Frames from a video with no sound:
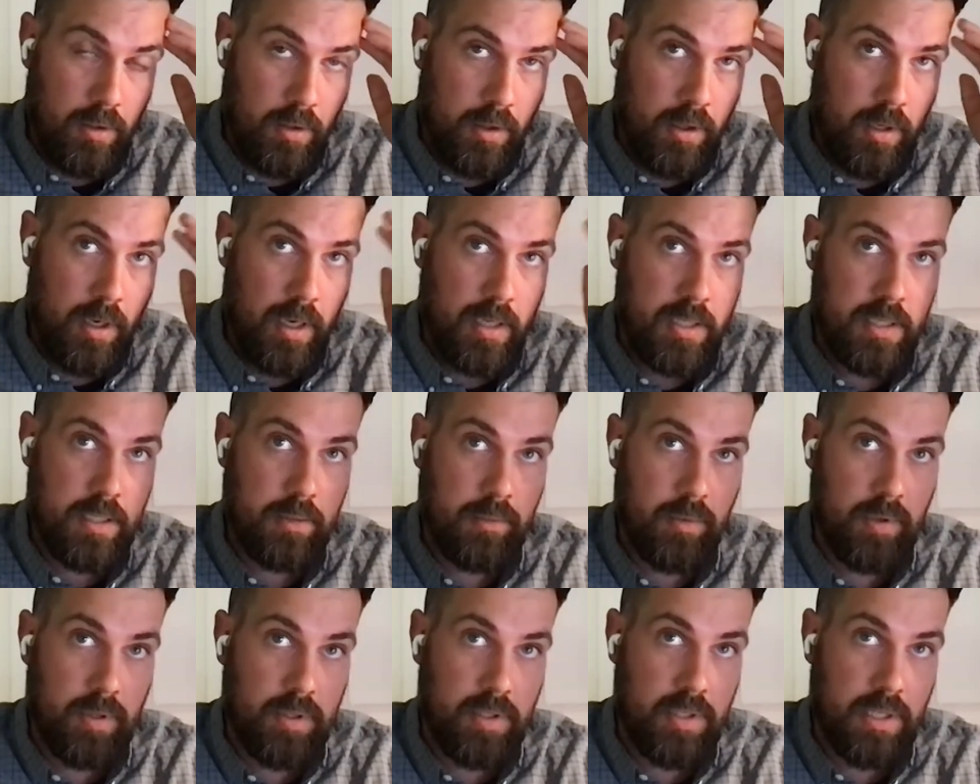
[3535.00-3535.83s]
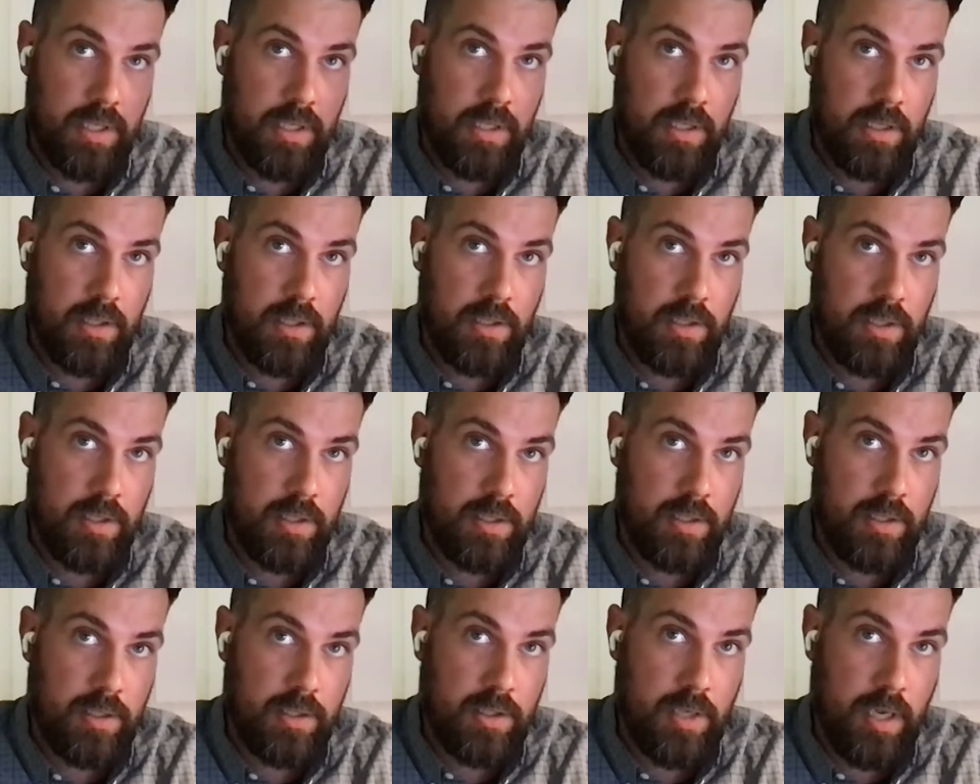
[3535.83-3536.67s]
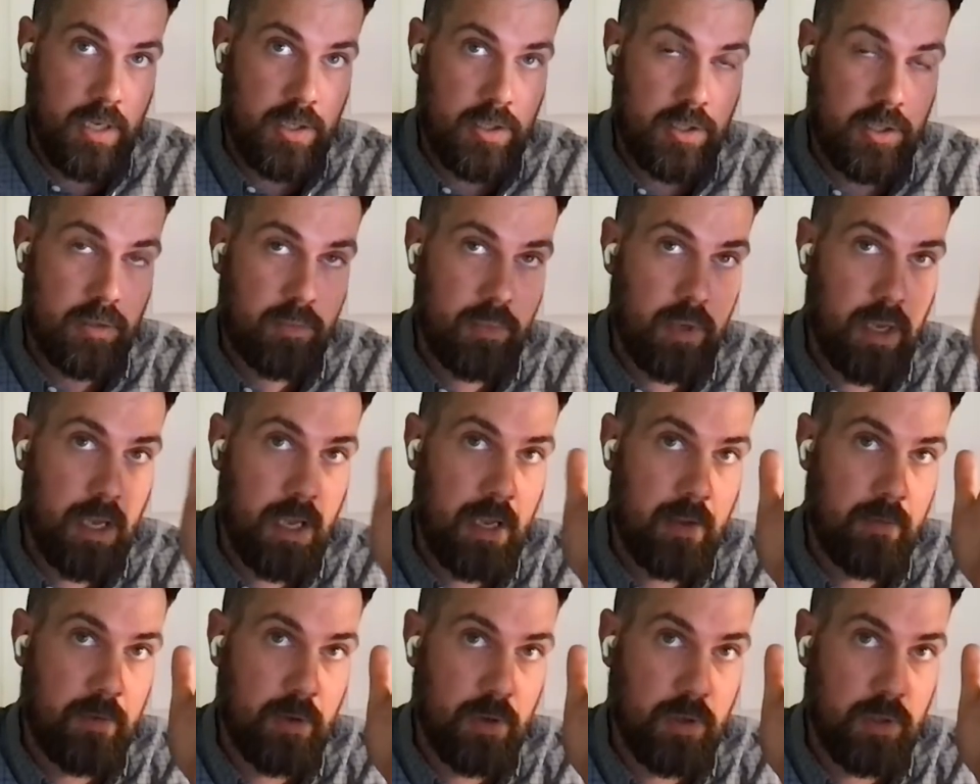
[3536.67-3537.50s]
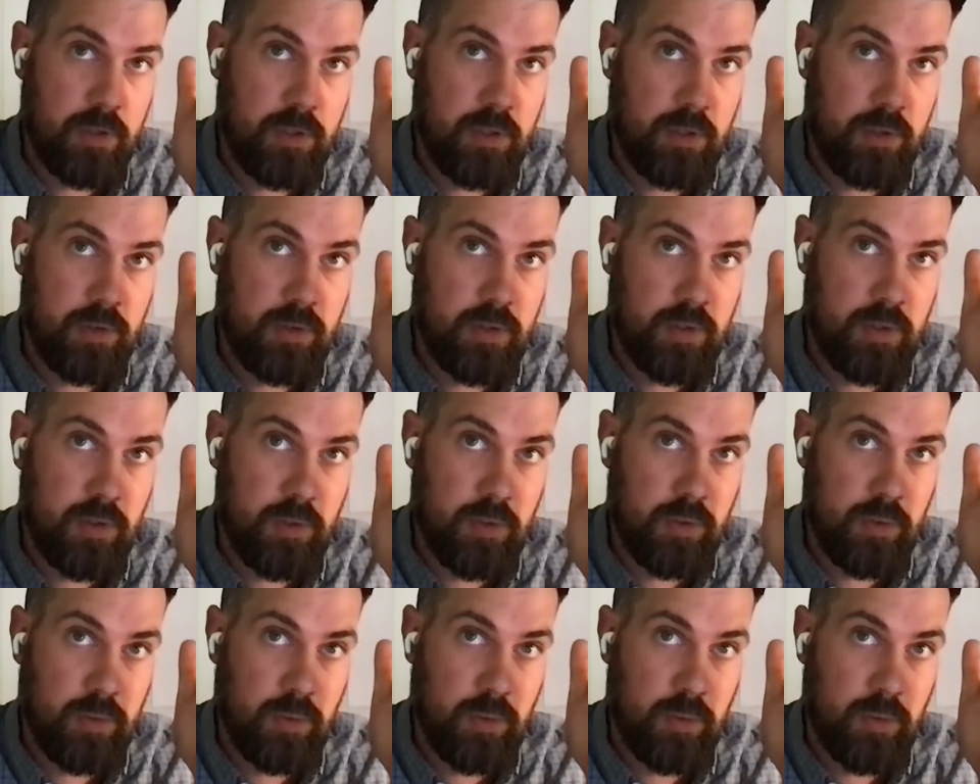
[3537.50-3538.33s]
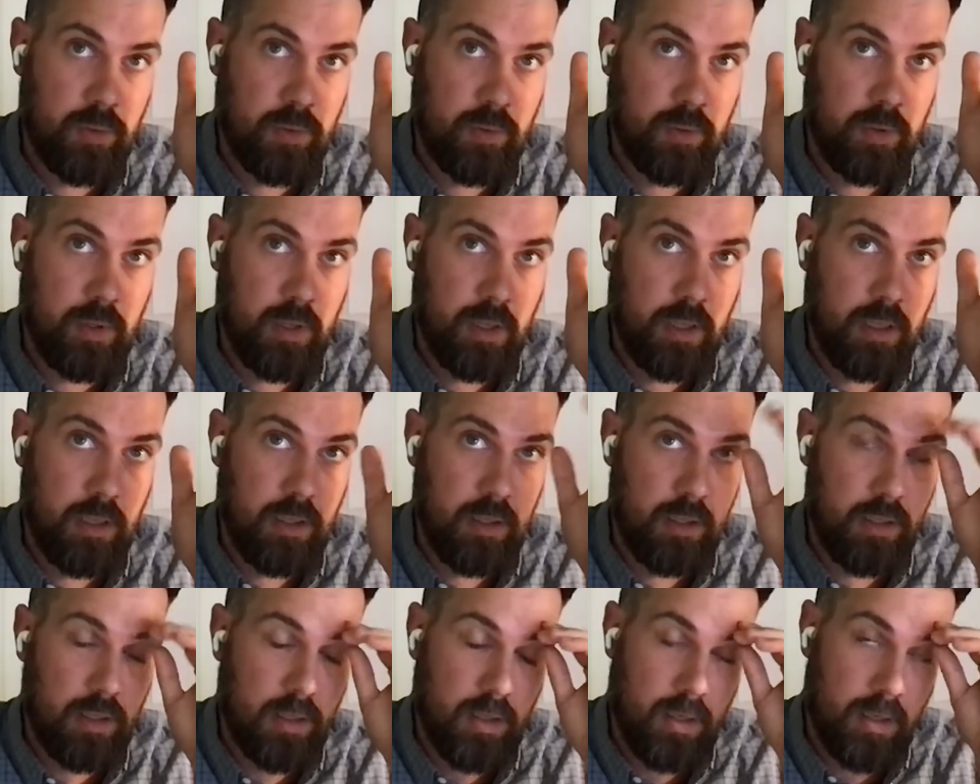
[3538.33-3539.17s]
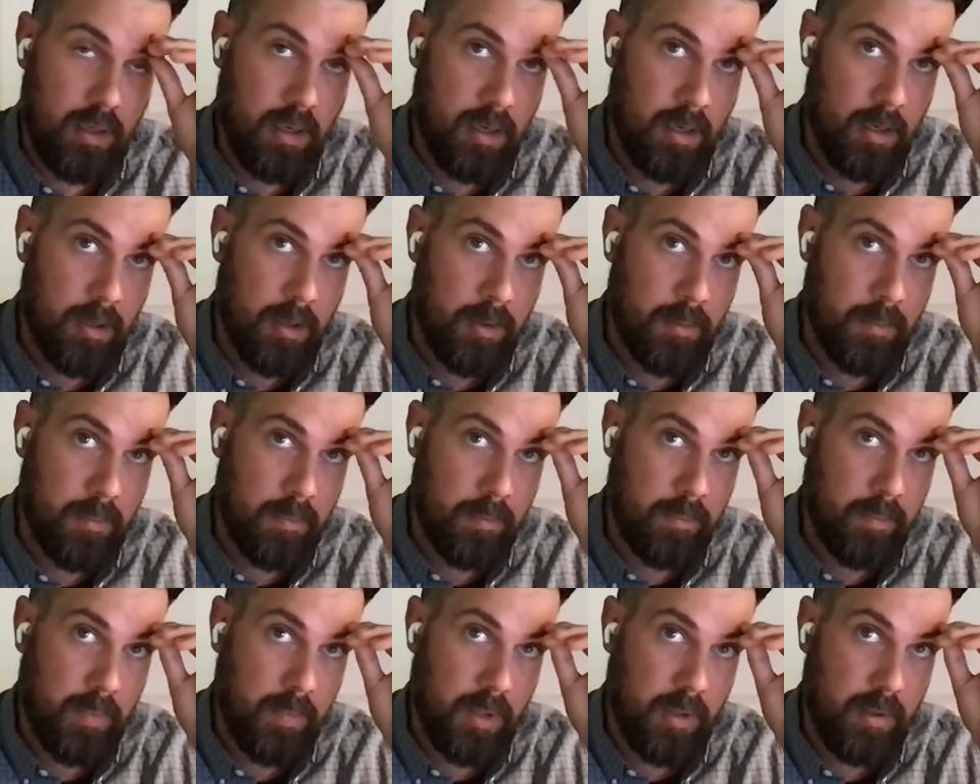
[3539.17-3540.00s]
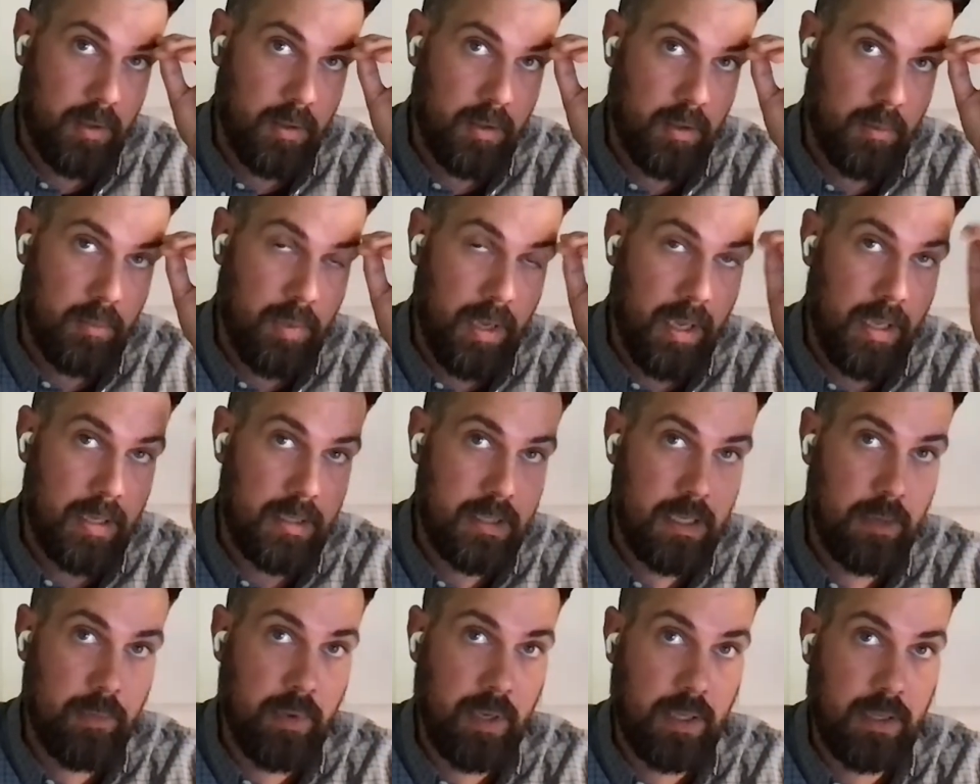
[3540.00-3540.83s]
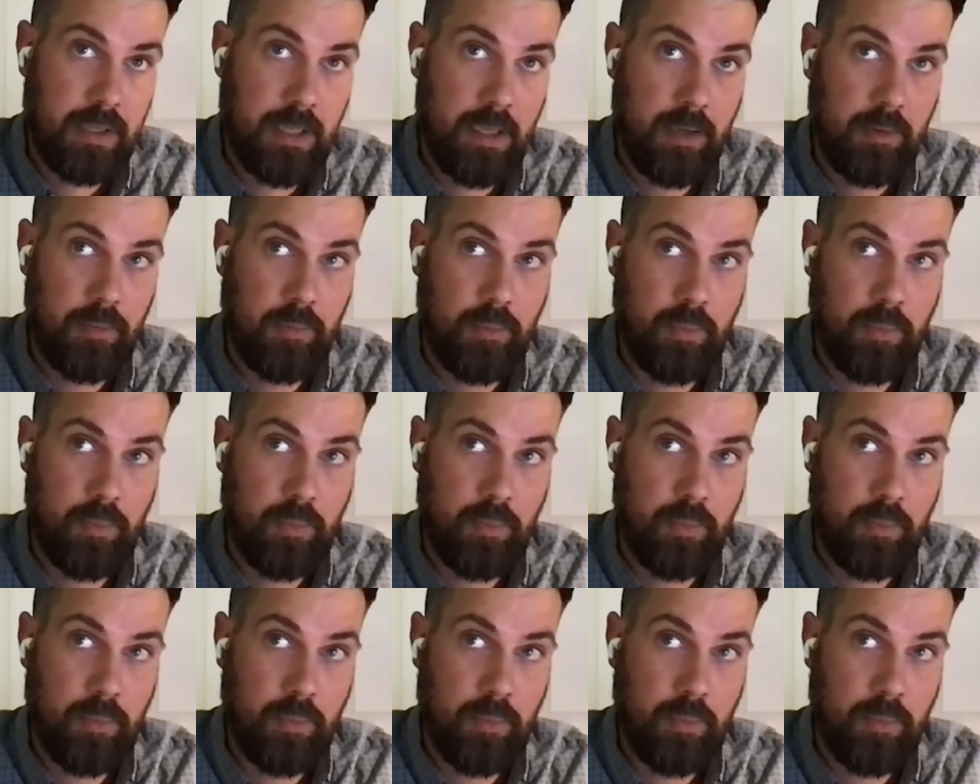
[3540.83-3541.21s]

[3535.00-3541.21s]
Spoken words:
customers didn't just change their behavior due to the pandemic that